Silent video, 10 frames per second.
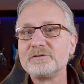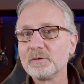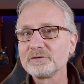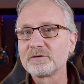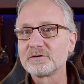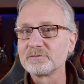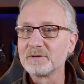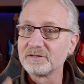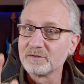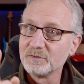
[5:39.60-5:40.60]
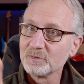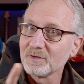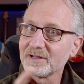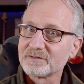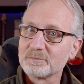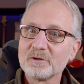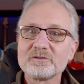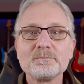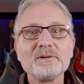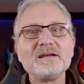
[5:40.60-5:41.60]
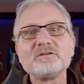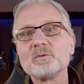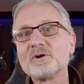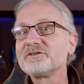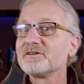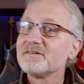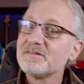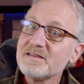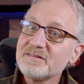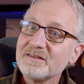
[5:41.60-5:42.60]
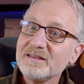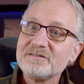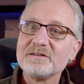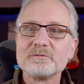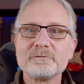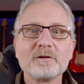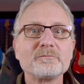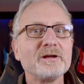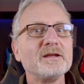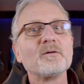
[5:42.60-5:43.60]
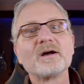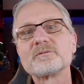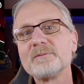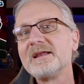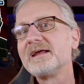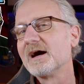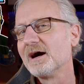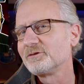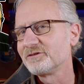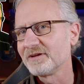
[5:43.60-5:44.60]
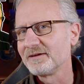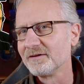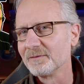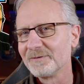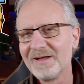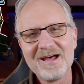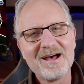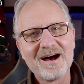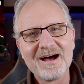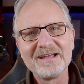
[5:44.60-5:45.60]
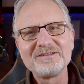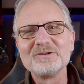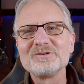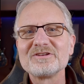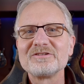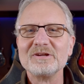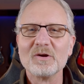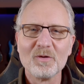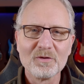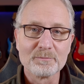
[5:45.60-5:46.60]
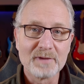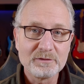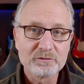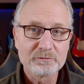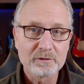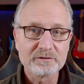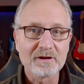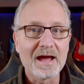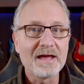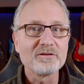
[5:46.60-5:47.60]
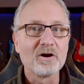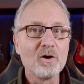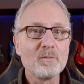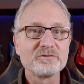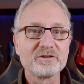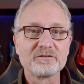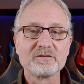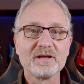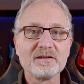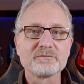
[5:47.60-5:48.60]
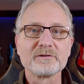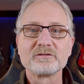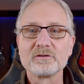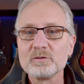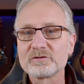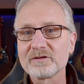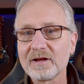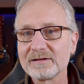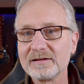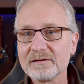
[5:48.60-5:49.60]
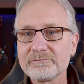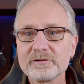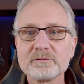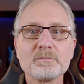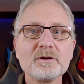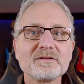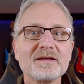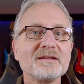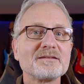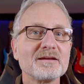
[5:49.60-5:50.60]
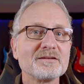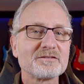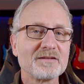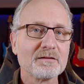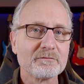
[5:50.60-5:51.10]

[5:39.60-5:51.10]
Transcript: you want to automate your letterbox, please watch this easy to follow video explaining how to set it up. It uses the older menu structure and the Home Assistant interface looks slightly different, but it is still